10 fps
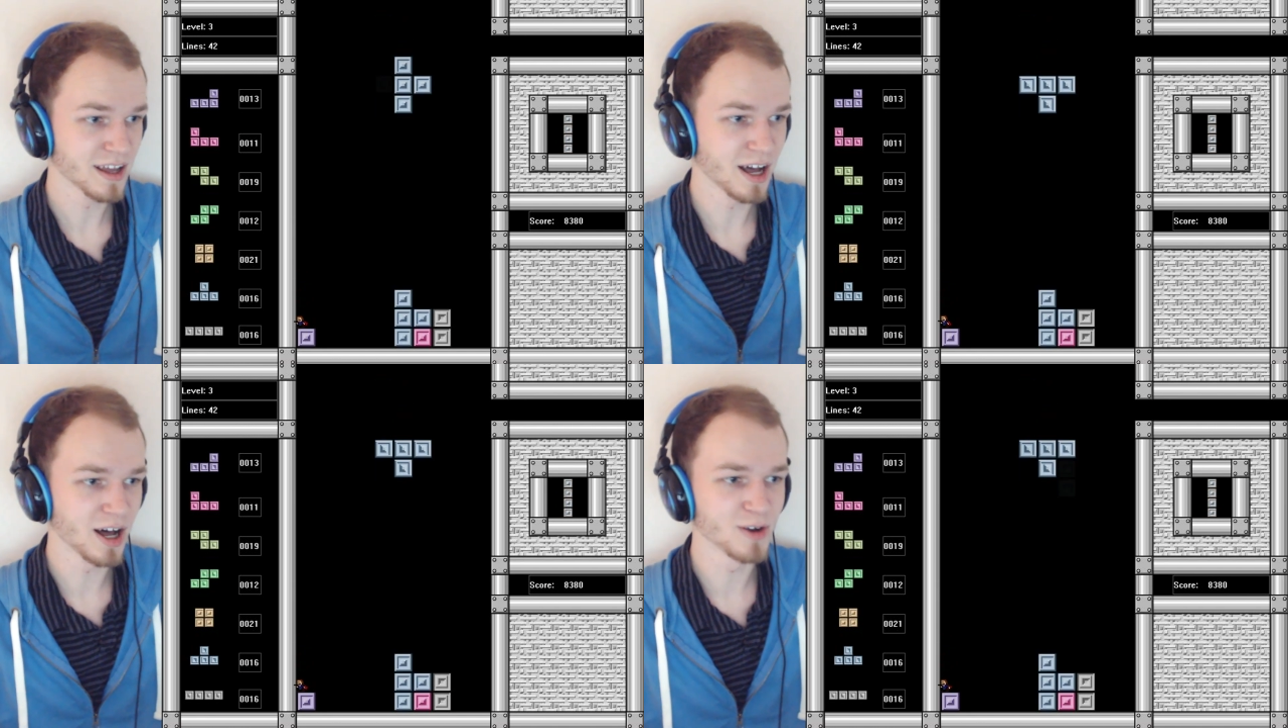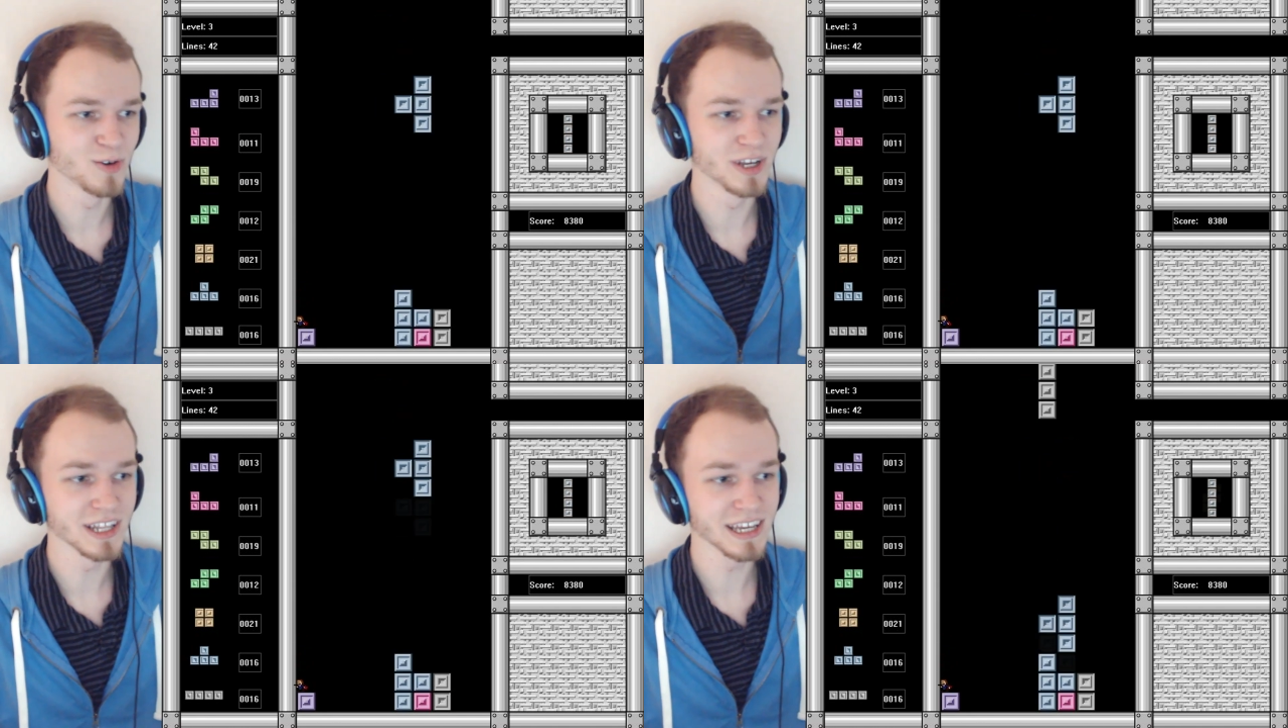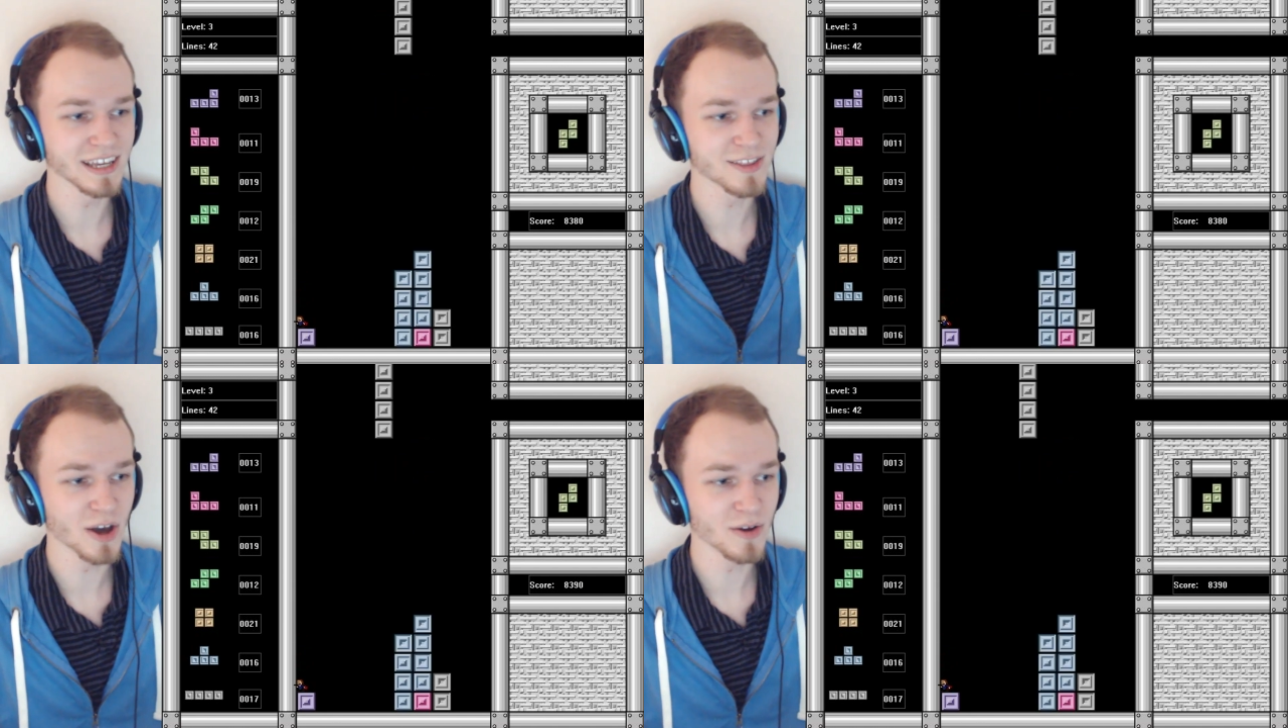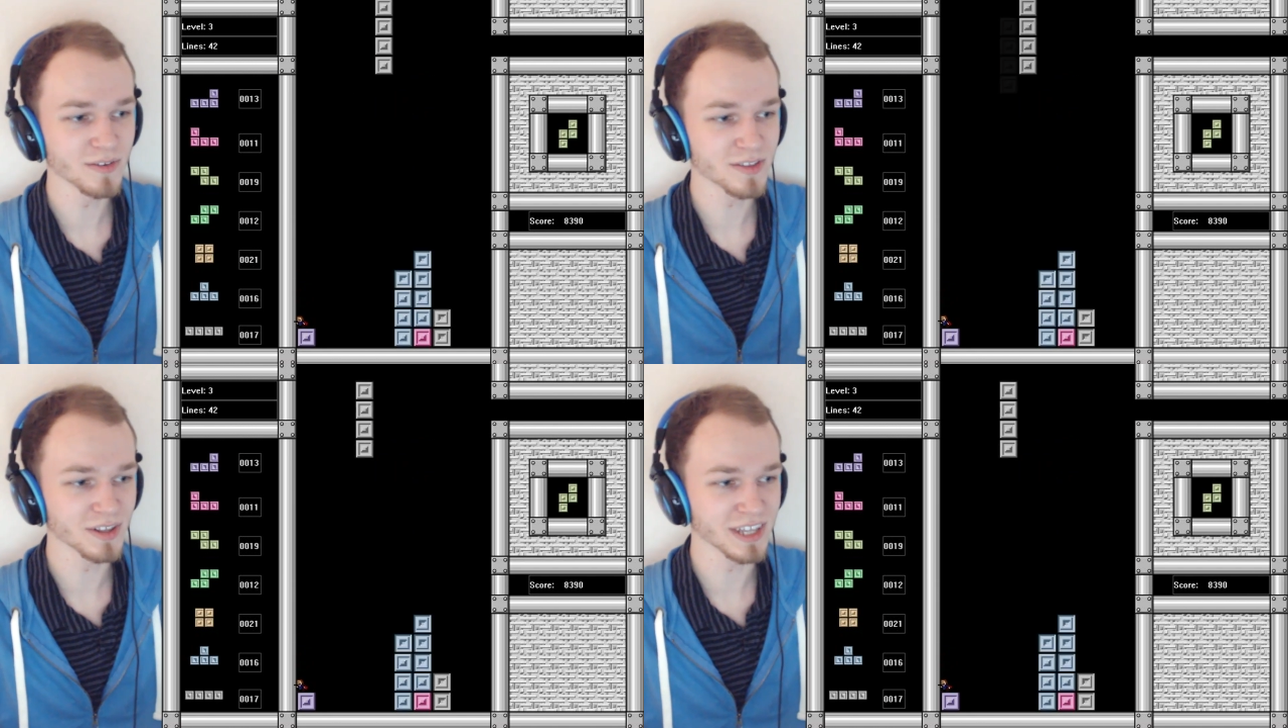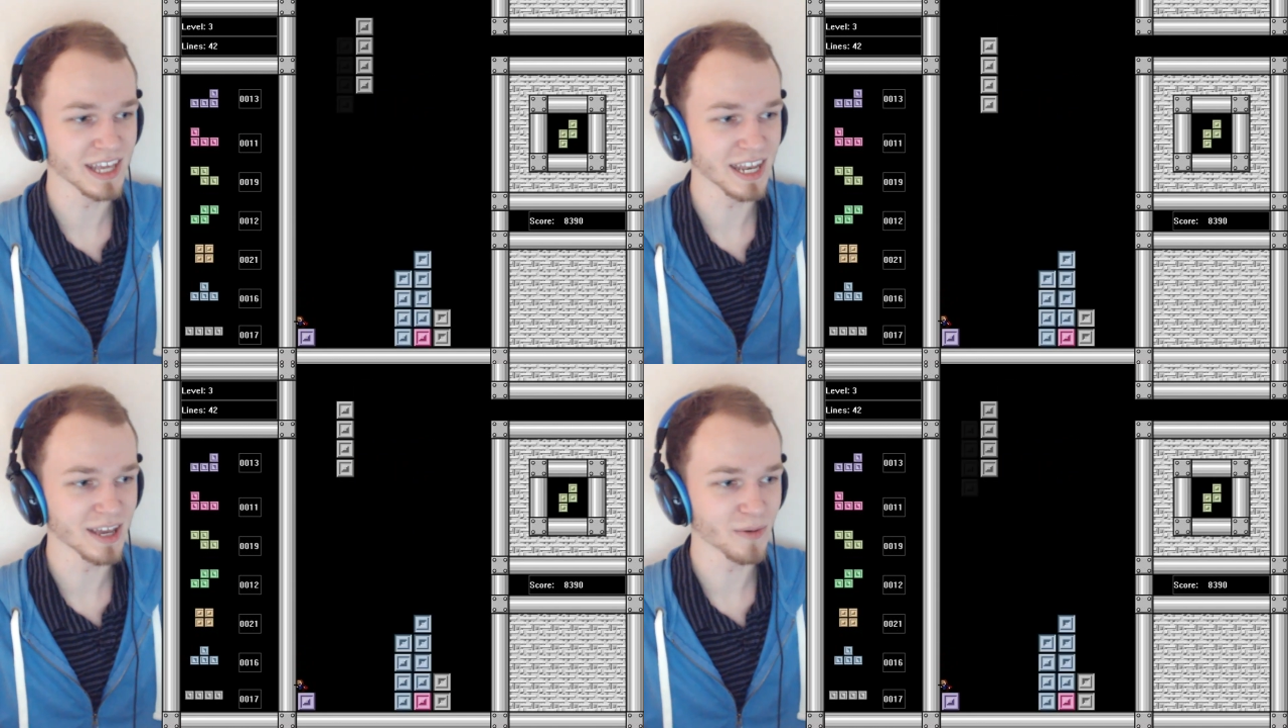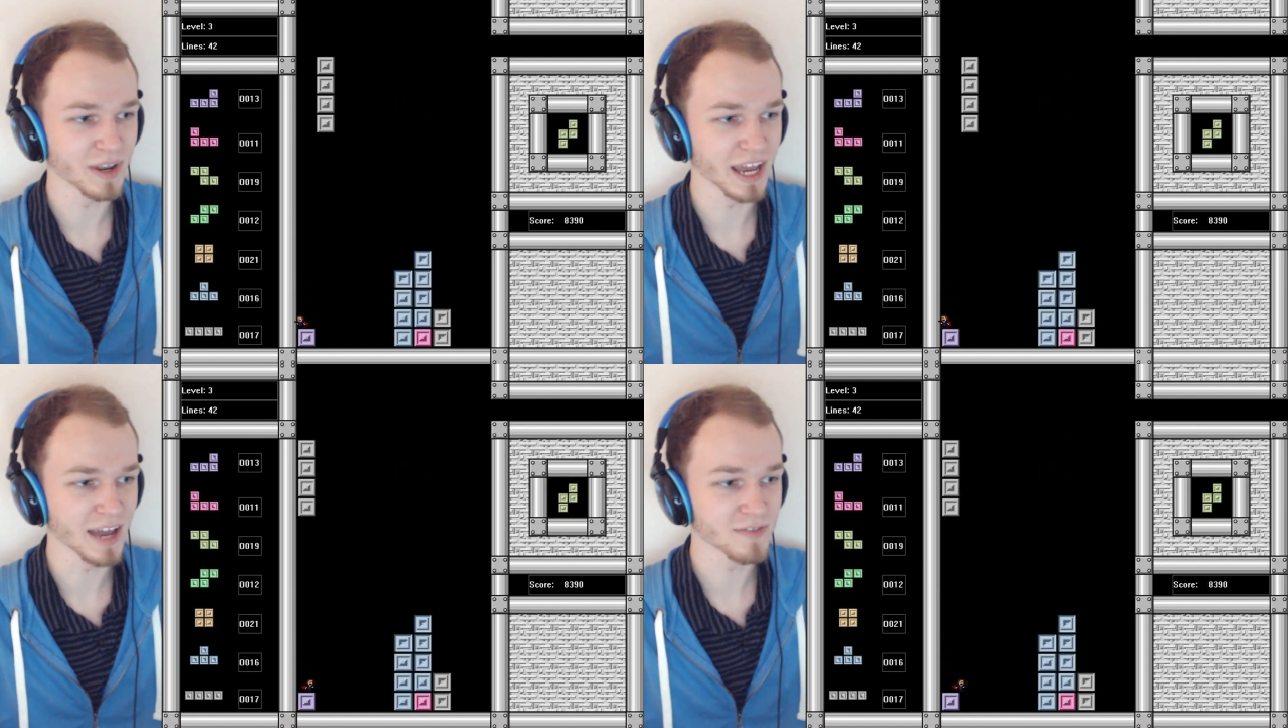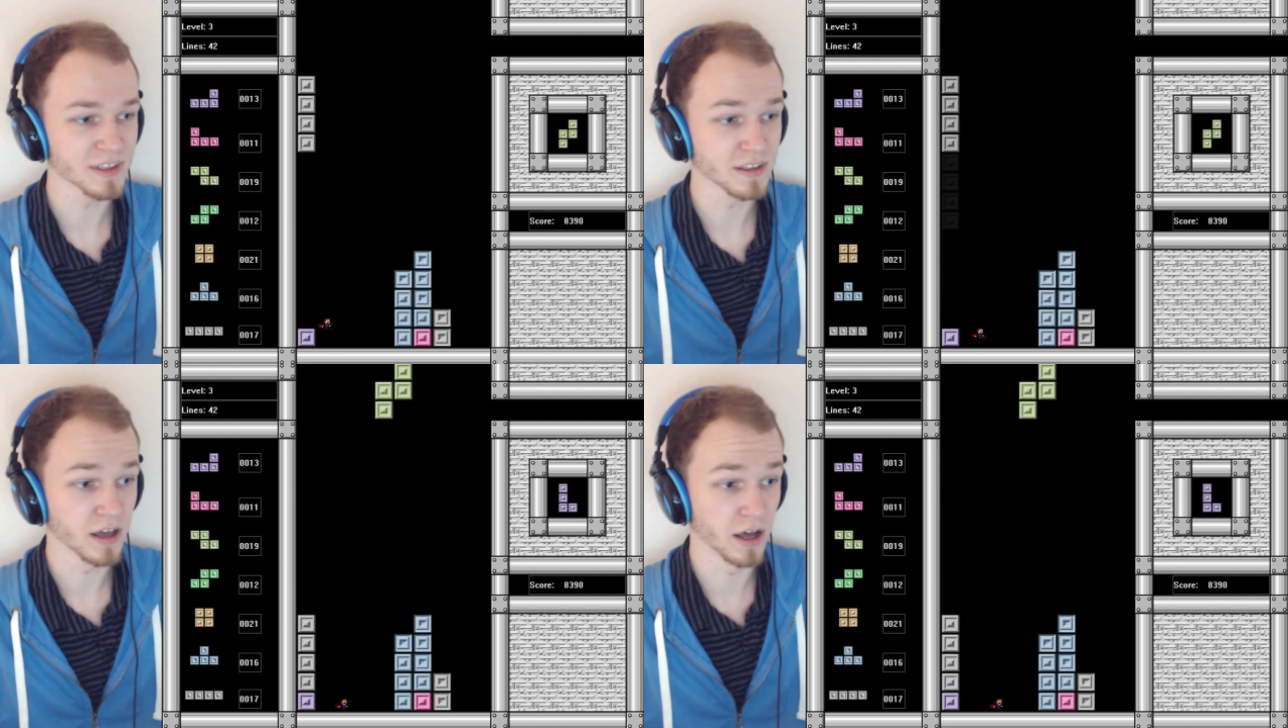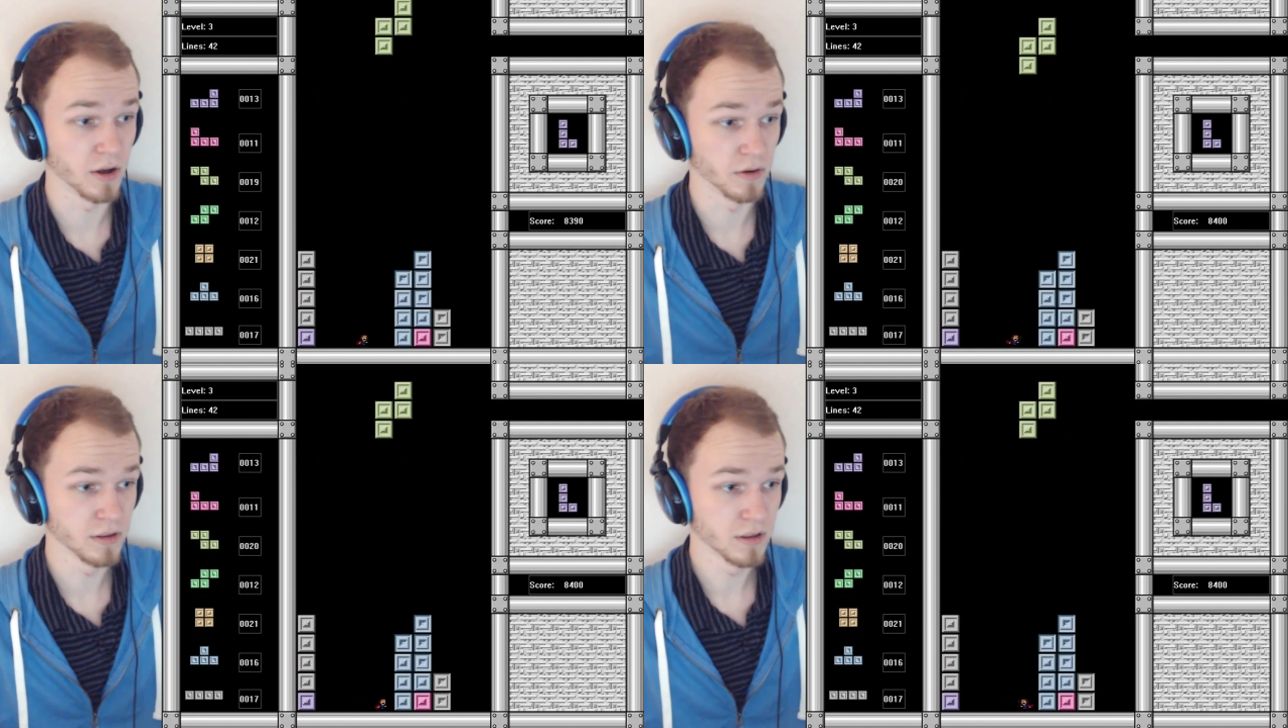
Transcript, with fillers: Oh, really? Don't delete it when I have to- Uh-oh.